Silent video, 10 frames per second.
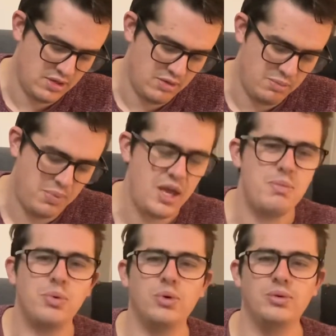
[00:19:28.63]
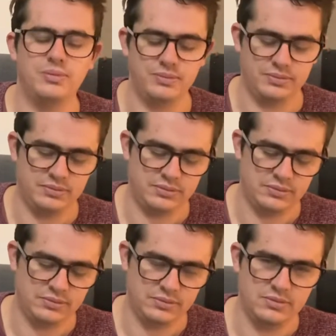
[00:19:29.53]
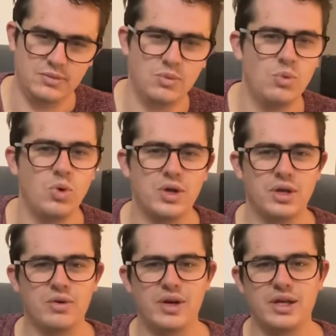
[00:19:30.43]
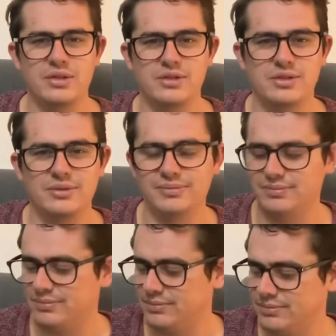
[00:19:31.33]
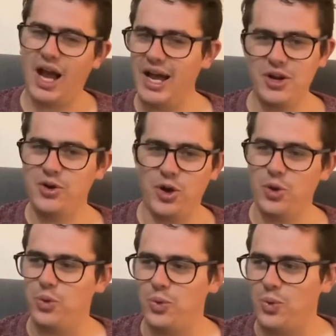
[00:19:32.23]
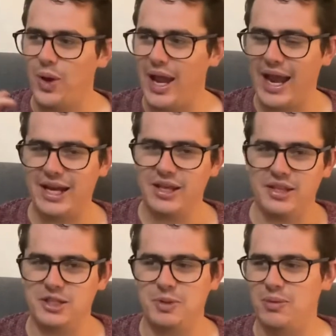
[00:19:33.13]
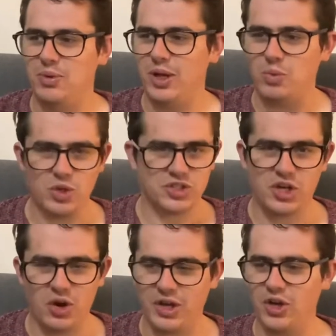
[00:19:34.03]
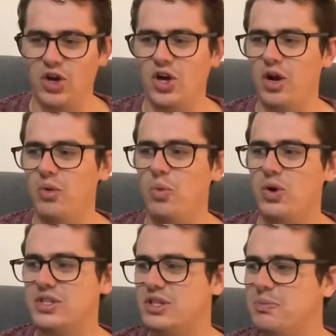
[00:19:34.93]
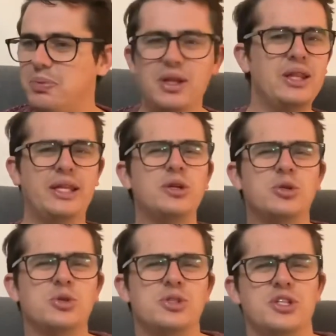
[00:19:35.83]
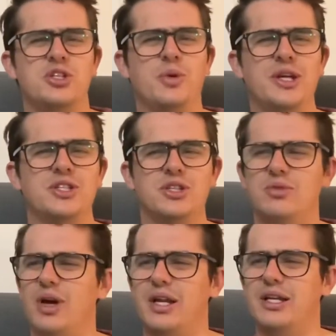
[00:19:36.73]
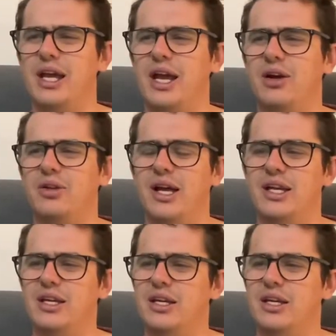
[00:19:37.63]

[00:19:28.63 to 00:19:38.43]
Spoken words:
people walking around. I don't know any of these people, like what's going on, what's the political situation right now, like